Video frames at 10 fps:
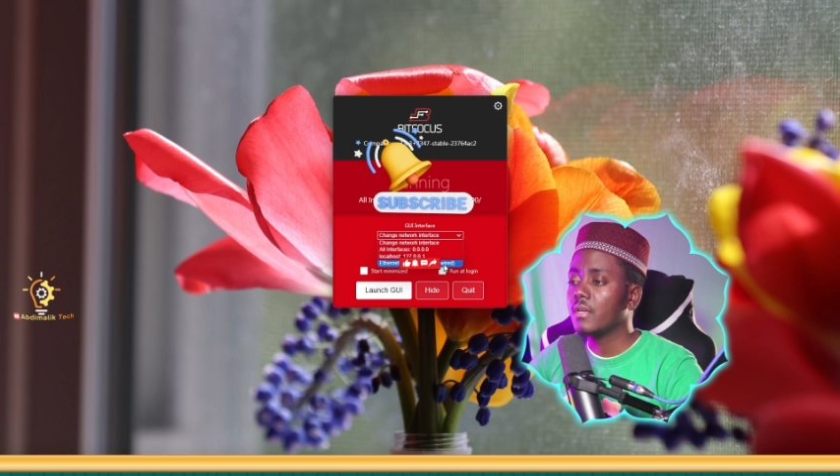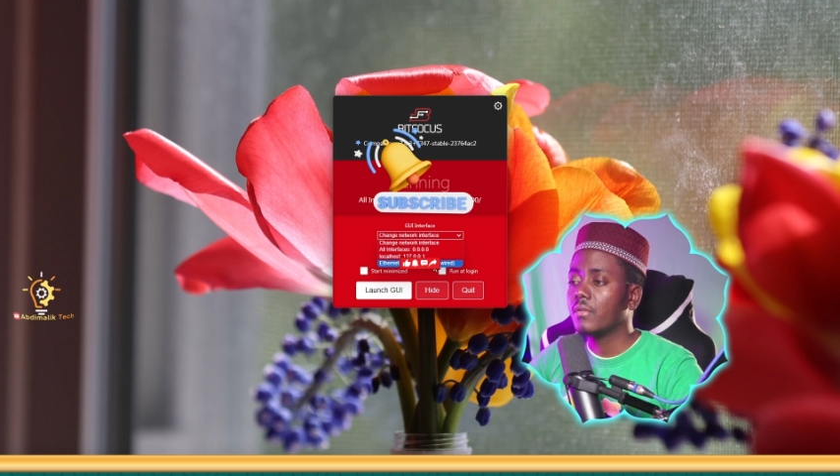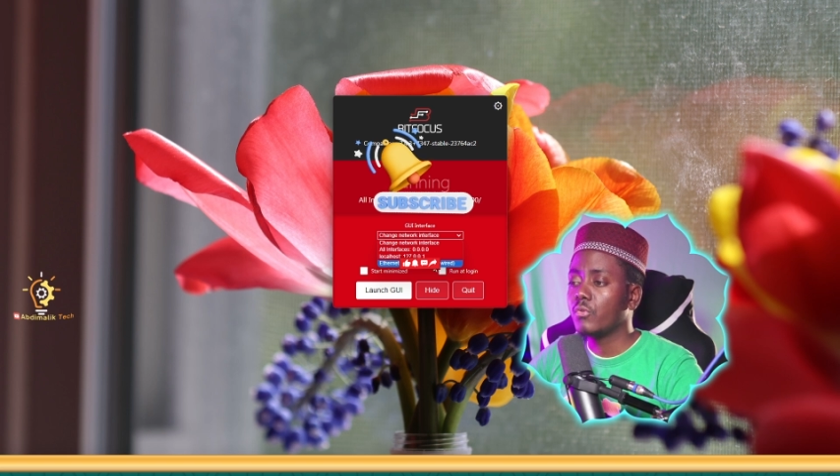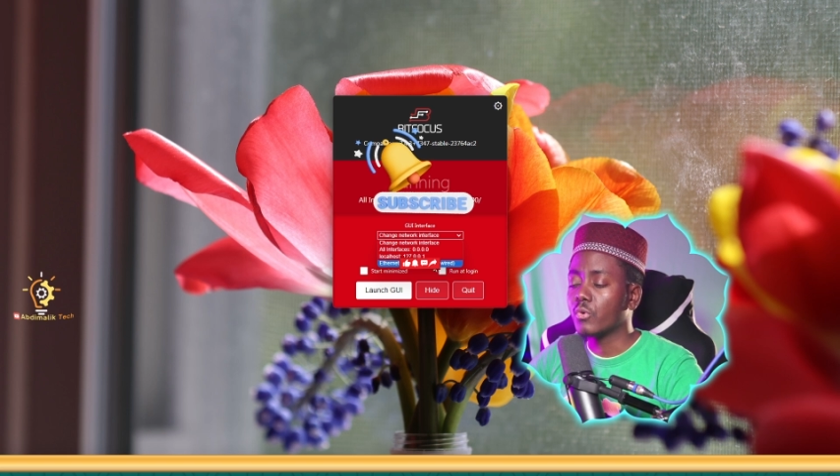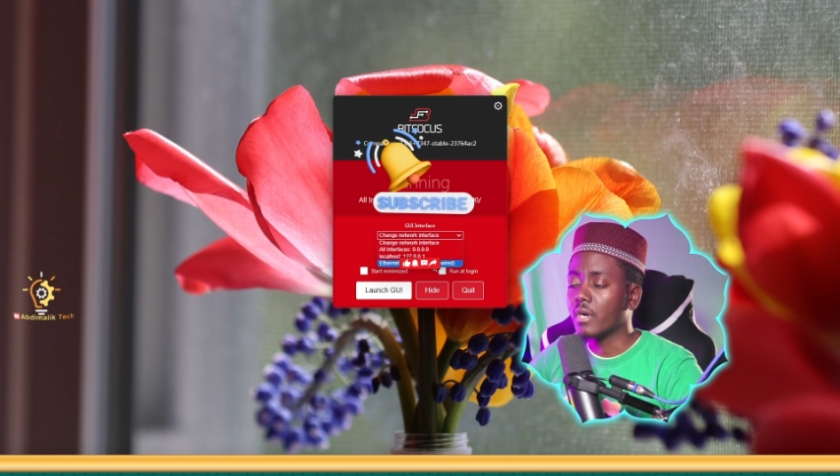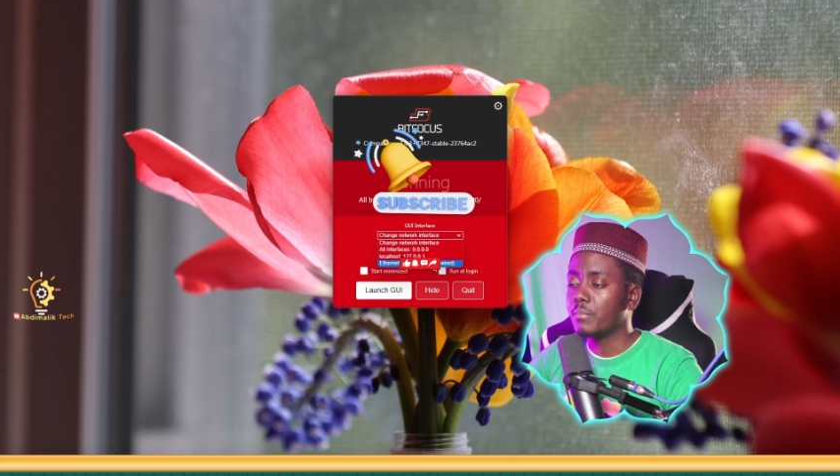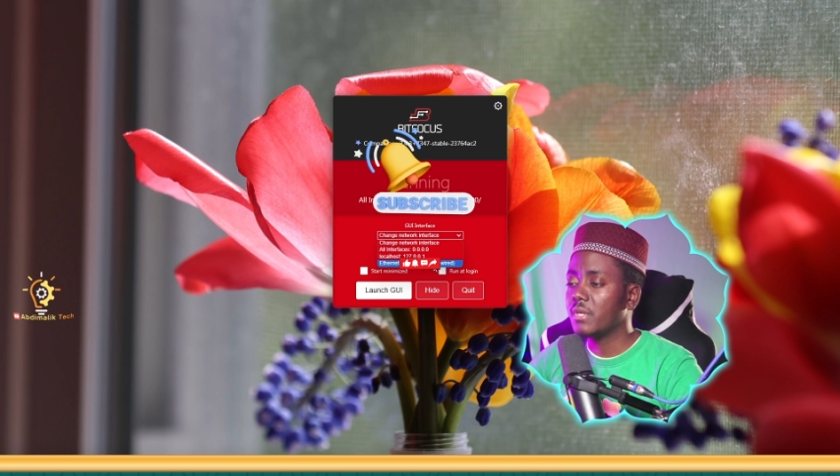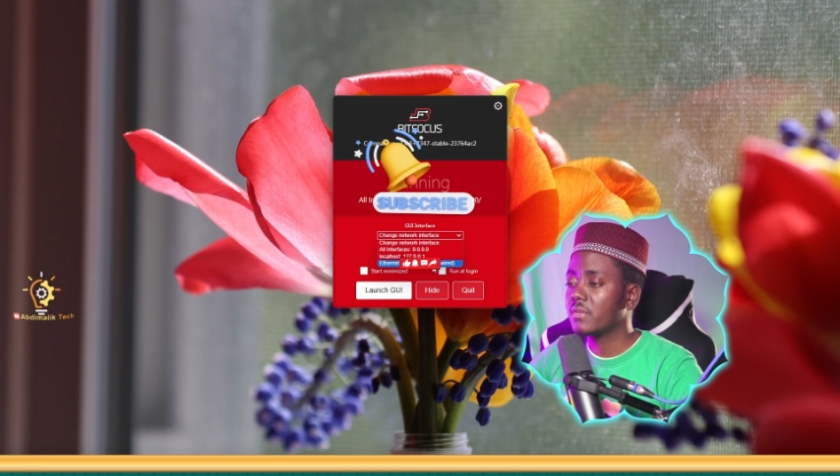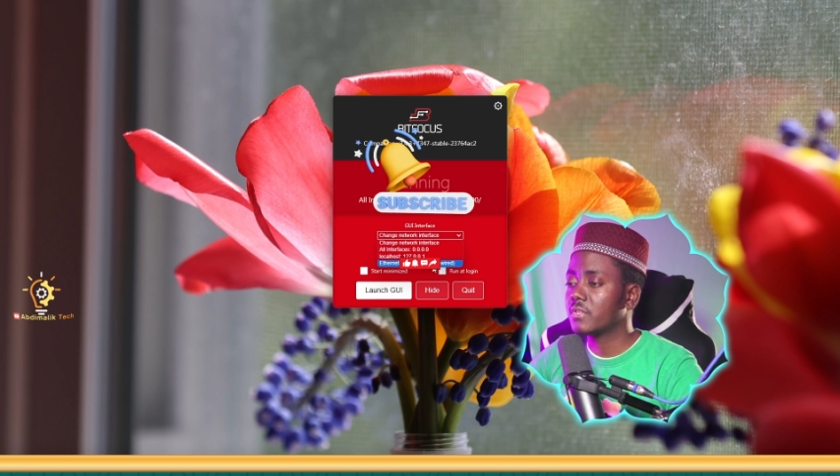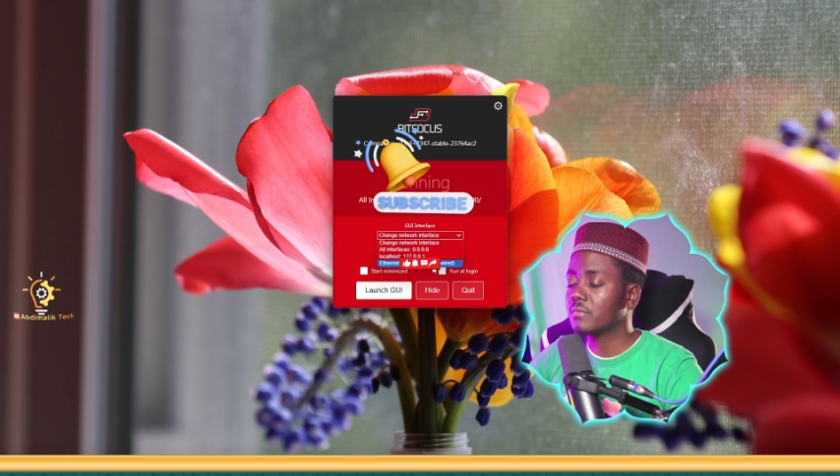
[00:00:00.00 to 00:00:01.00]
Your IP
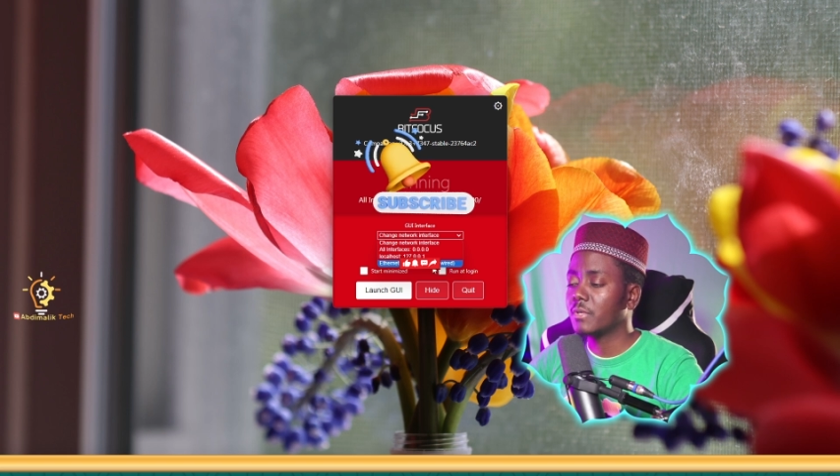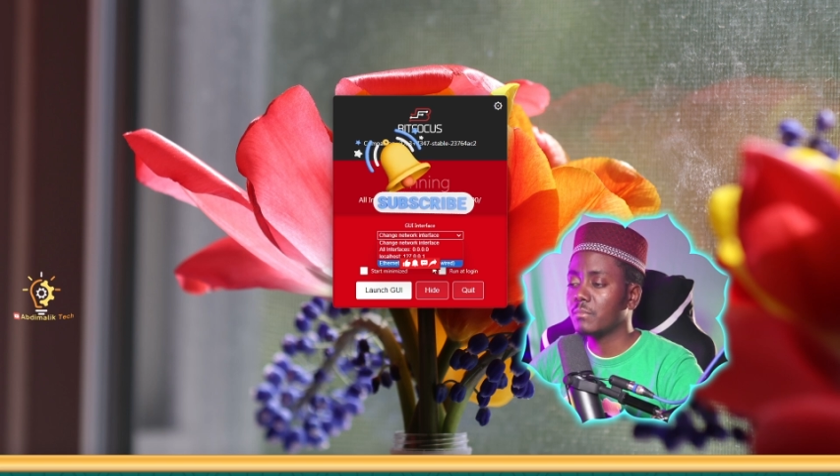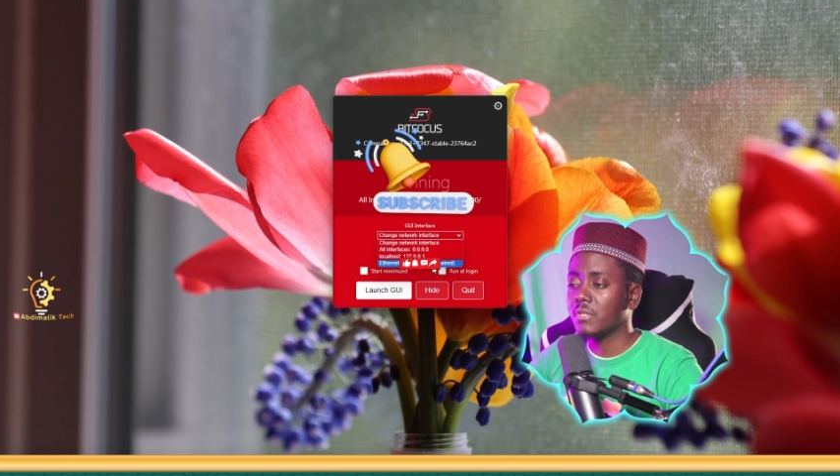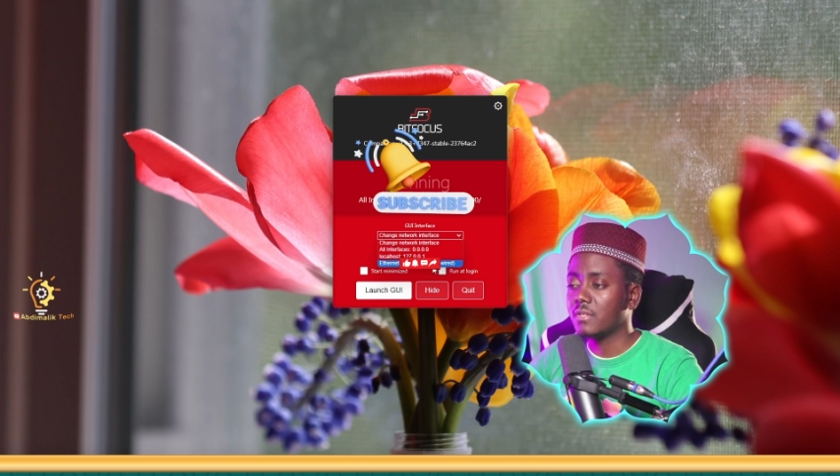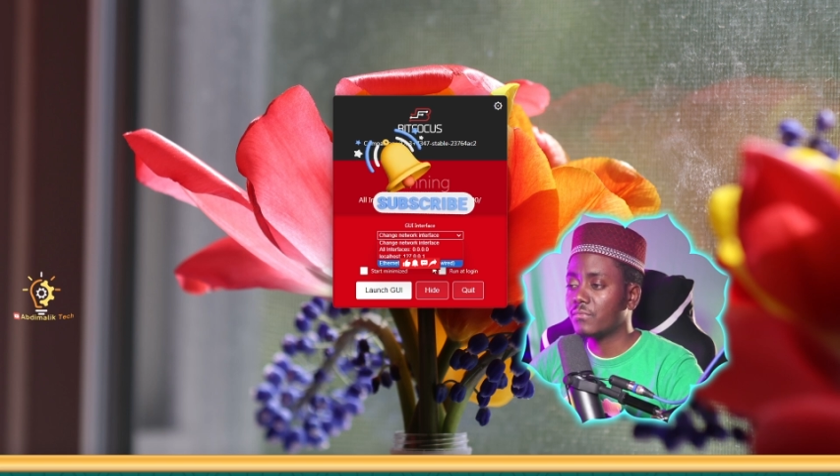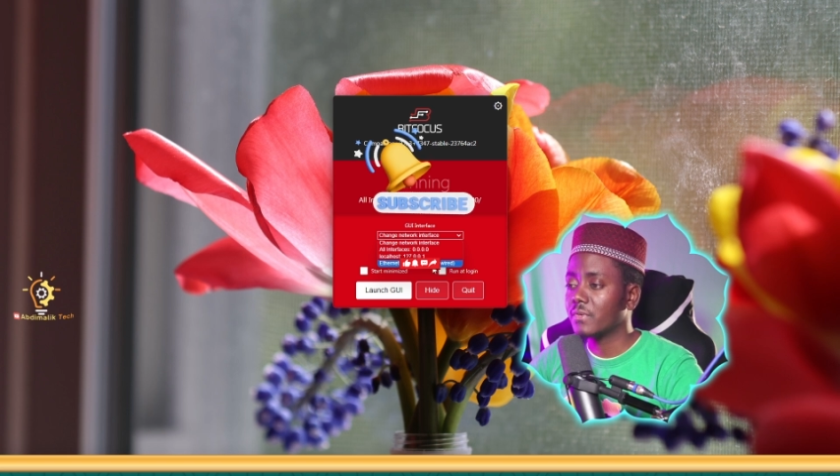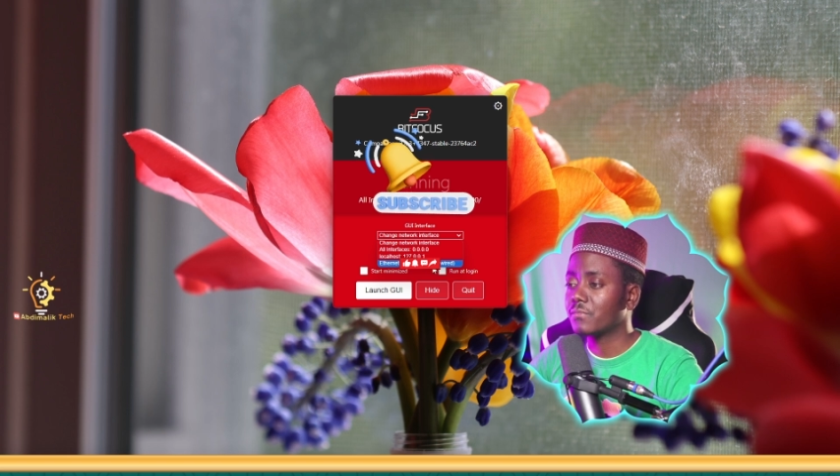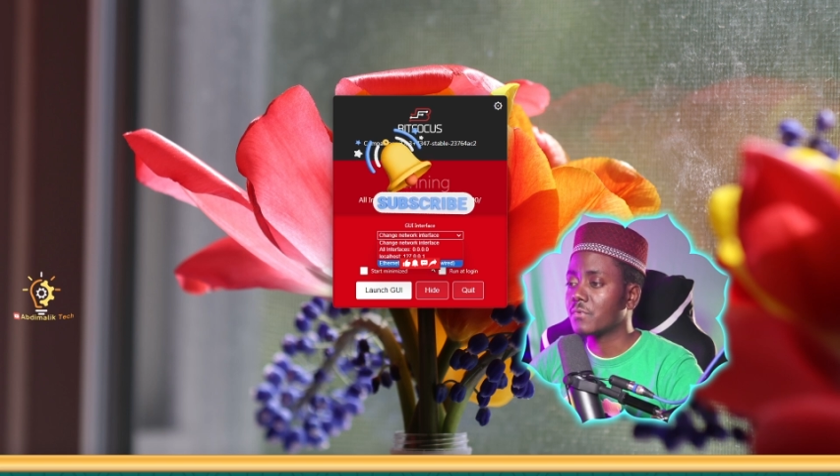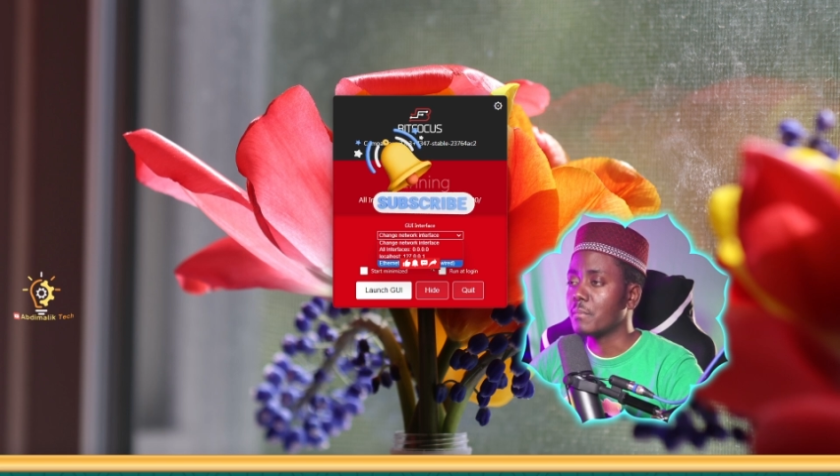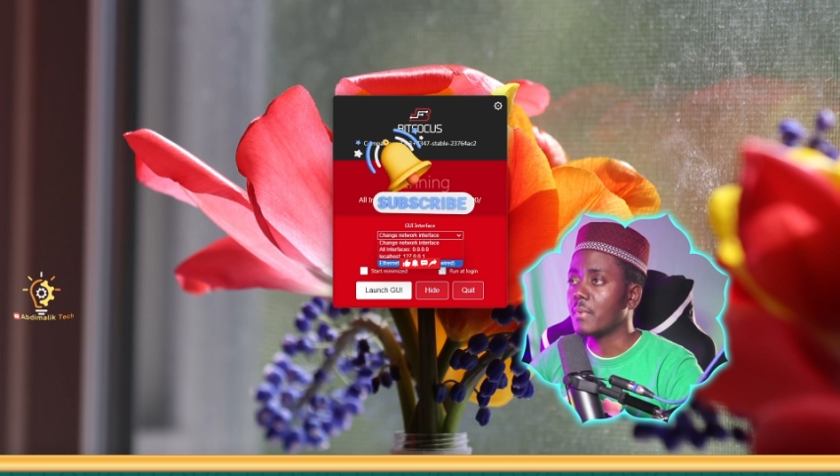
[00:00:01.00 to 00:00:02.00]
address might be different
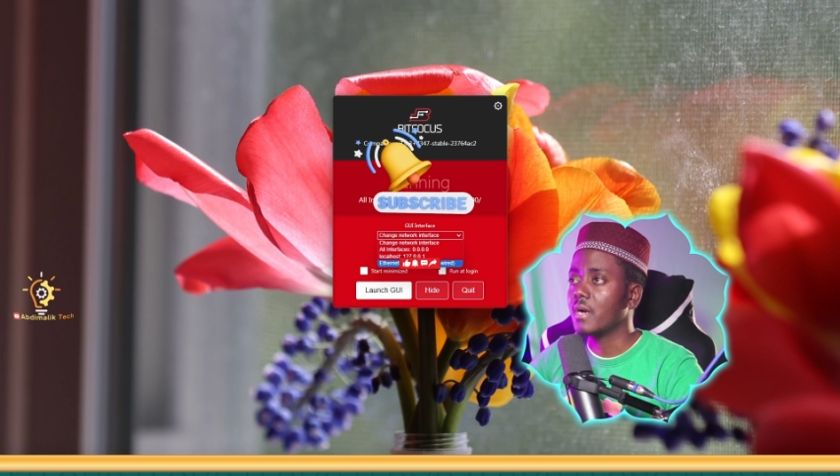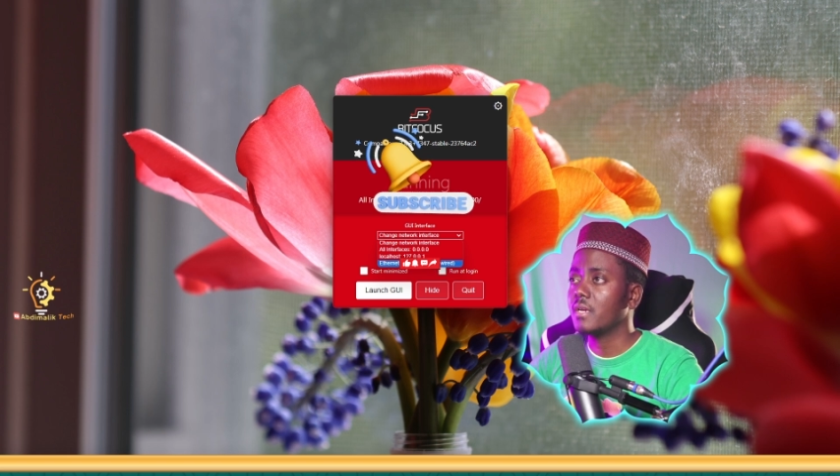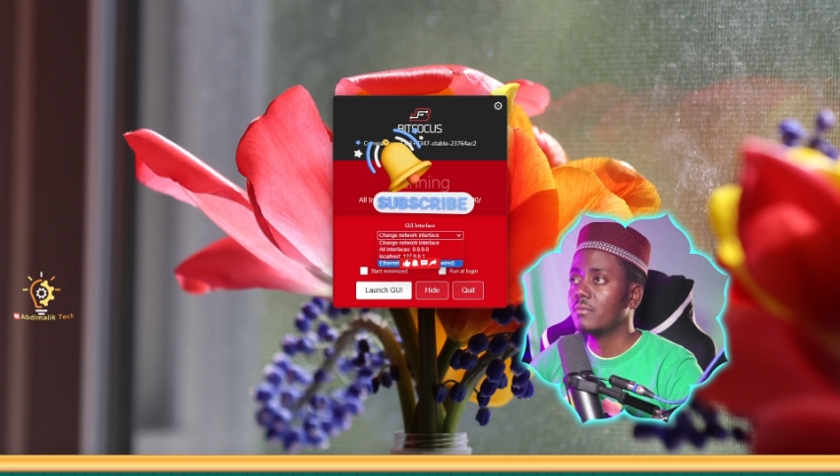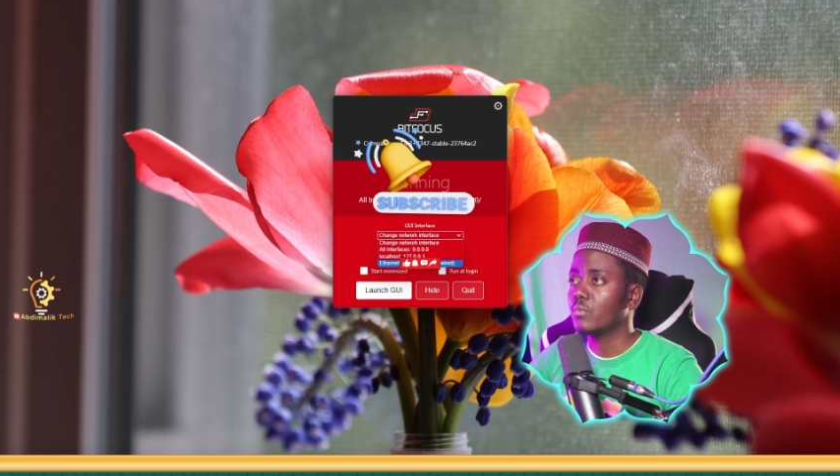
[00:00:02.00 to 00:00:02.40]
from mine.